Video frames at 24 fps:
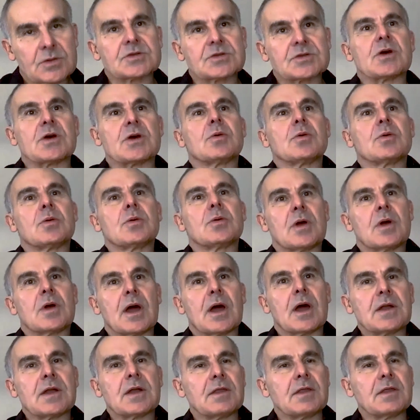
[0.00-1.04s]
So,
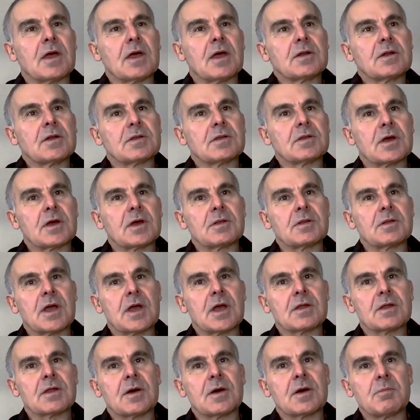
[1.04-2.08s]
and then
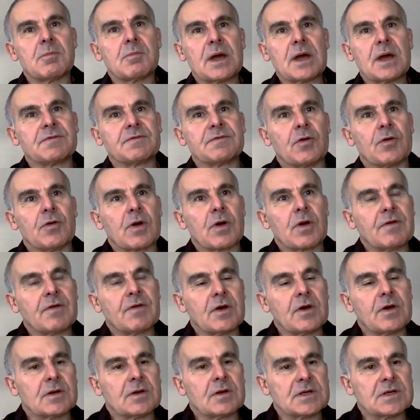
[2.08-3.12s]
the other metaphor I've
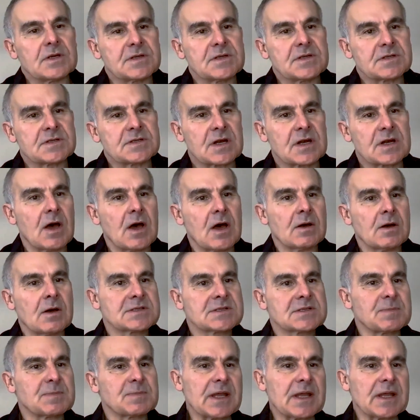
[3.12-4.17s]
heard is this
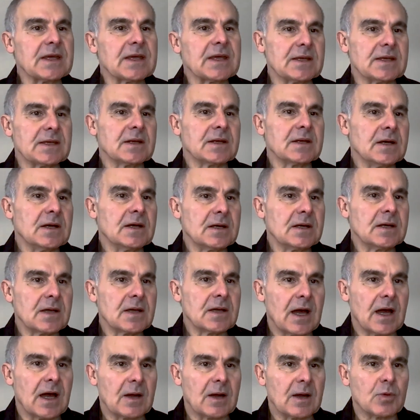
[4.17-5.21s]
glass spleen,
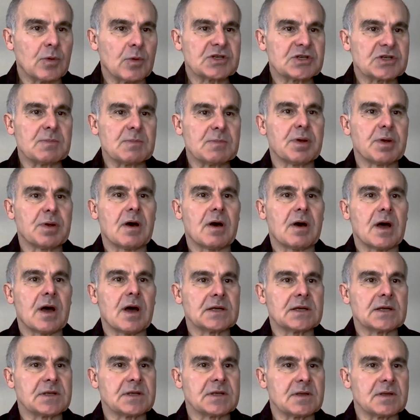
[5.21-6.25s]
which
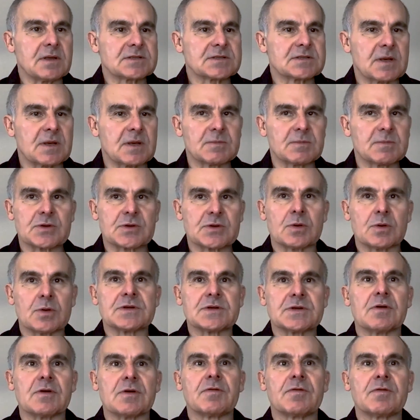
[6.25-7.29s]
implies that there's some
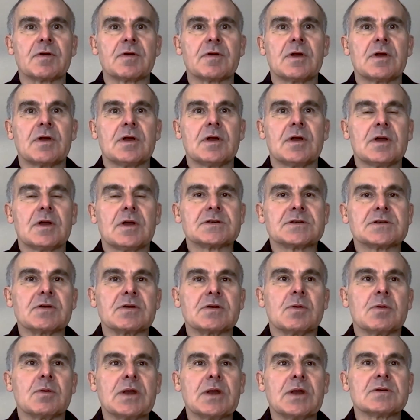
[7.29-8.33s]
sort of, so
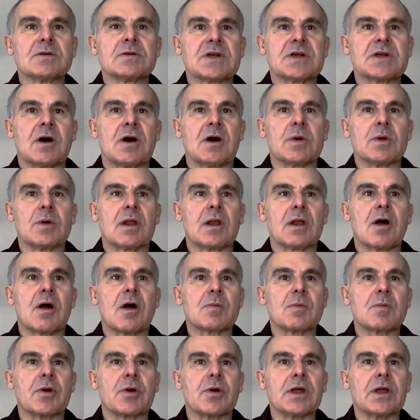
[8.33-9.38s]
when you start with a
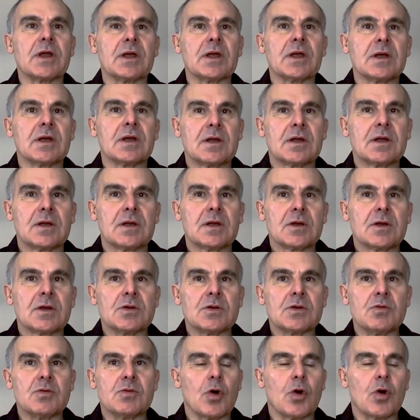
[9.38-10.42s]
library,
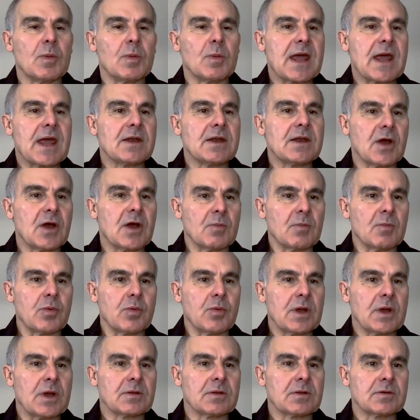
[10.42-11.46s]
you normally end up
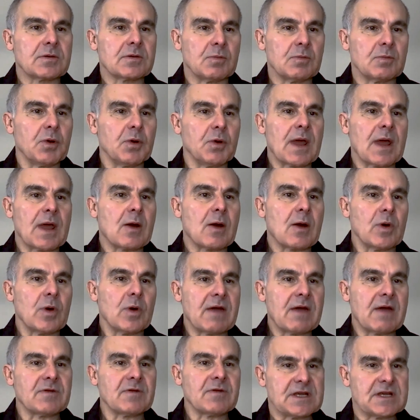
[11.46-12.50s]
with, you pull out
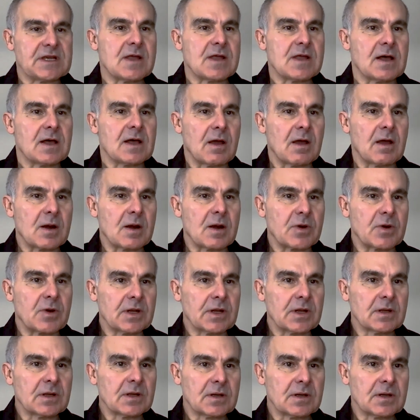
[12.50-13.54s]
whatever's in that
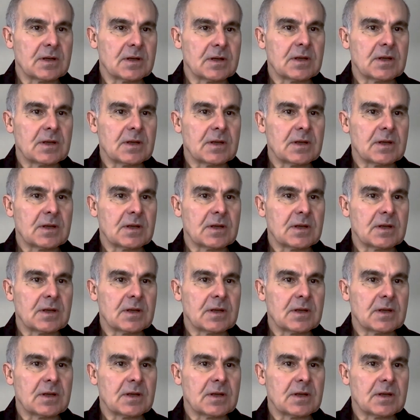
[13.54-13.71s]
library.